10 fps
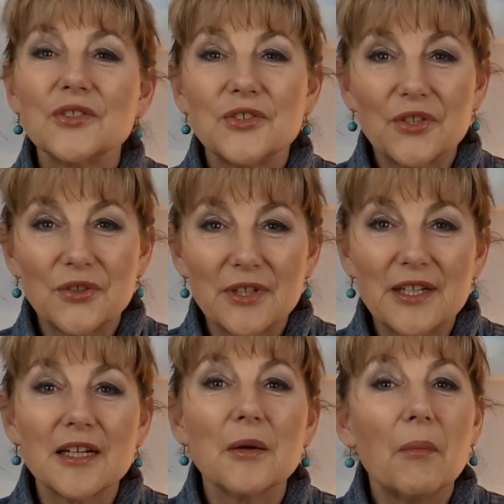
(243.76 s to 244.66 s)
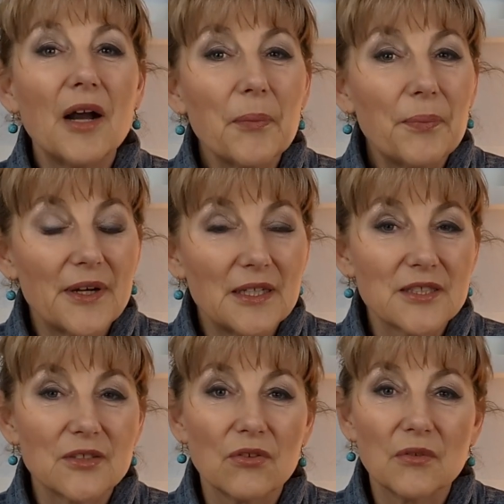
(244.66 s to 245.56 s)
during my
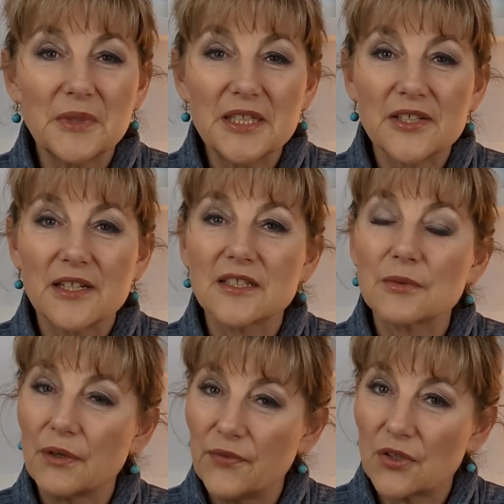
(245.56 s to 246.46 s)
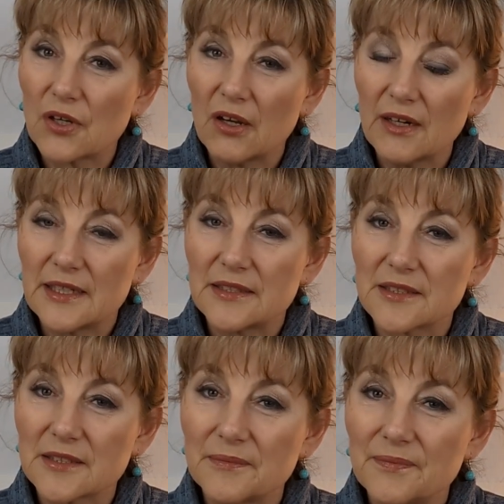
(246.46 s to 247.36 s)
personal meetings with new
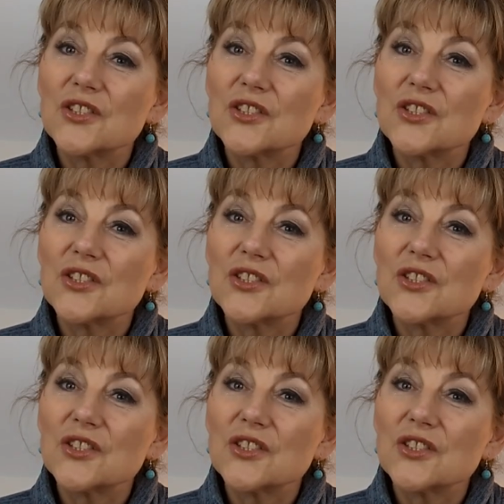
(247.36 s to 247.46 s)
clients.